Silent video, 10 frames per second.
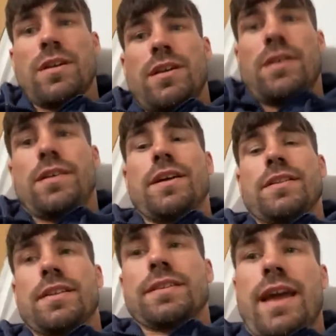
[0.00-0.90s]
at the end of
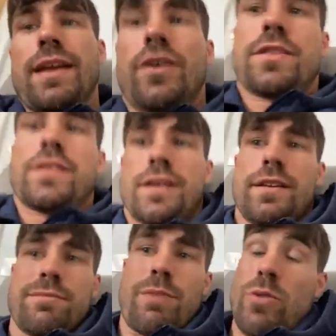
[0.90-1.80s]
the day, I think,
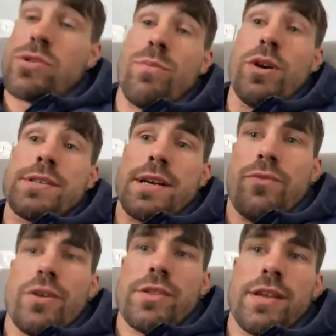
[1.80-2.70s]
well, to myself,
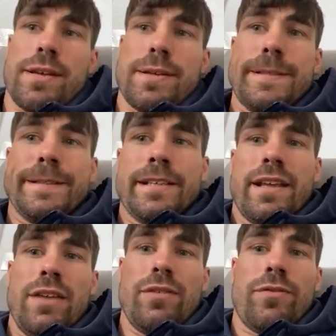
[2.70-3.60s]
I think
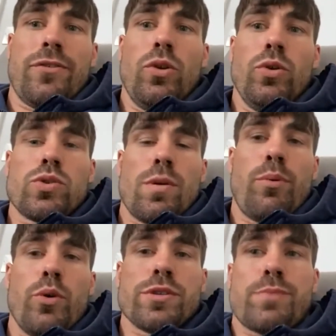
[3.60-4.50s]
even if you lose on
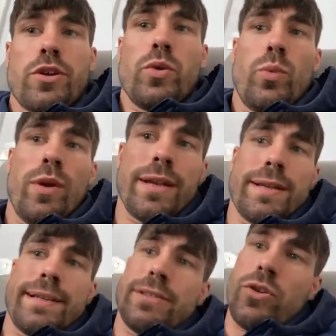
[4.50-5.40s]
points, but you win,
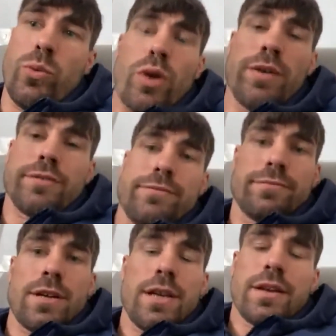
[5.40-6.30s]
you won.
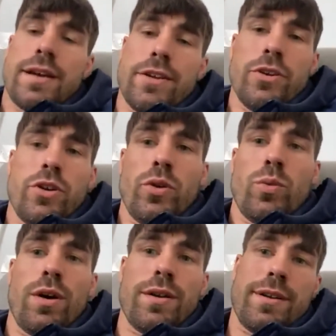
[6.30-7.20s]
And you know you
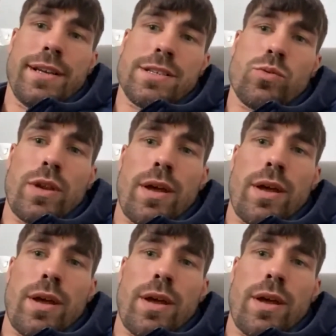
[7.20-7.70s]
won, and that's all that